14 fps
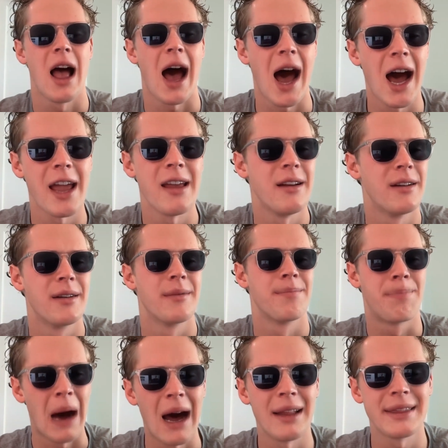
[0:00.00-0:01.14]
I
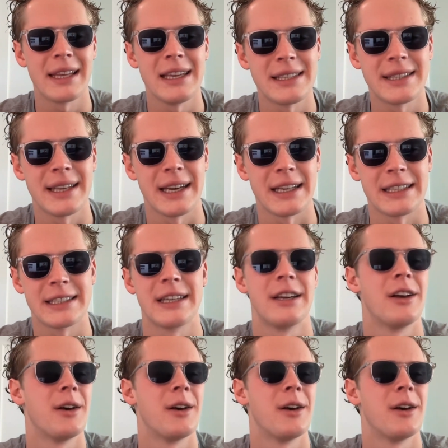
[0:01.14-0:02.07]
bought these things